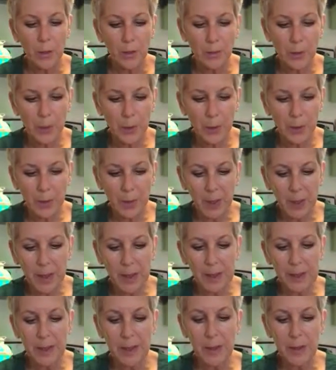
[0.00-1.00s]
"From the
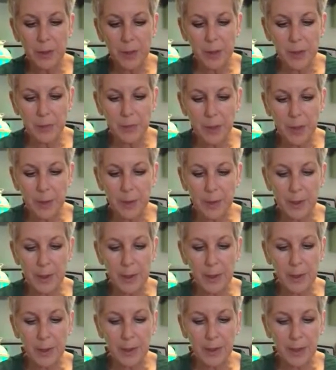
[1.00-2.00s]
mighty cedars of
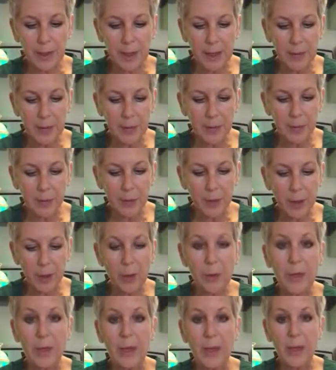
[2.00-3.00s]
Lebanon came the
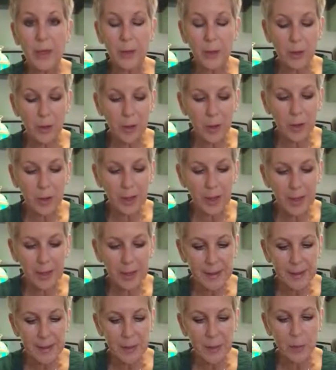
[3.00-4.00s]
fragrant and
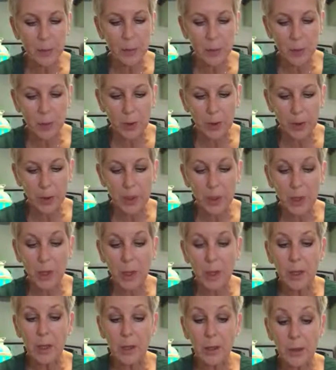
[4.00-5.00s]
long-lasting wood
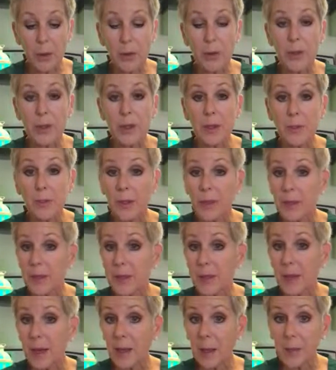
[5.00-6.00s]
used to build
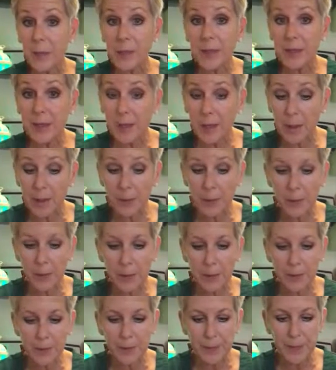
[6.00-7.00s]
Solomon's
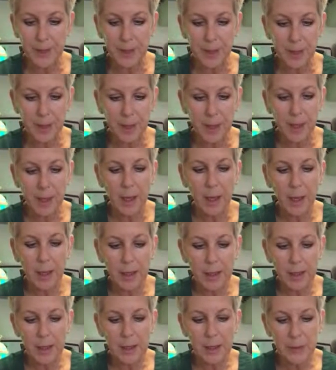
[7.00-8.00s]
temple.
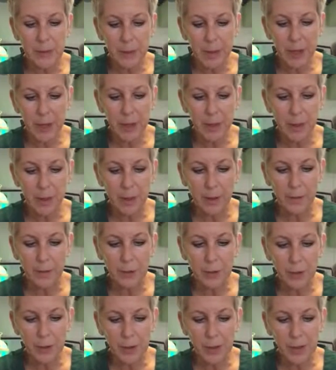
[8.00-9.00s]
And he spake of
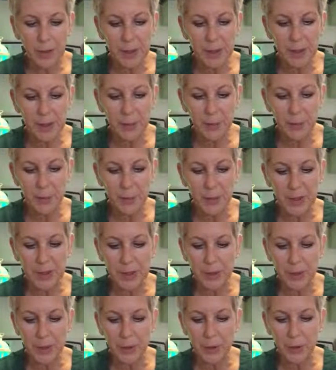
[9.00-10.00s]
trees from the
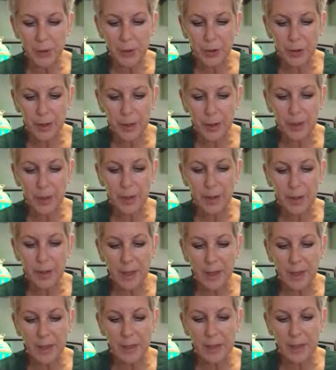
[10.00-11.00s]
cedar tree
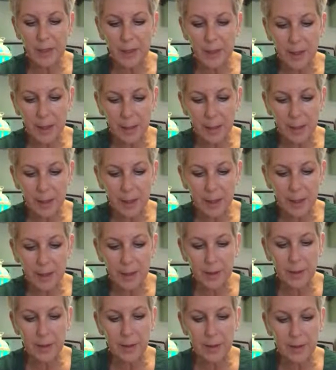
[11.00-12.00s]
that is in
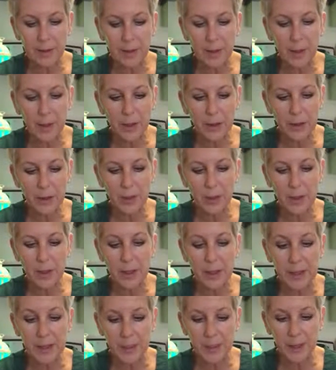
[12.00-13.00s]
Lebanon, even unto the
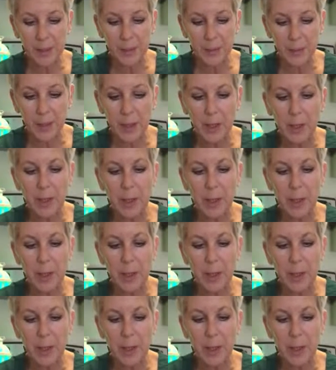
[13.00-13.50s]
hyssop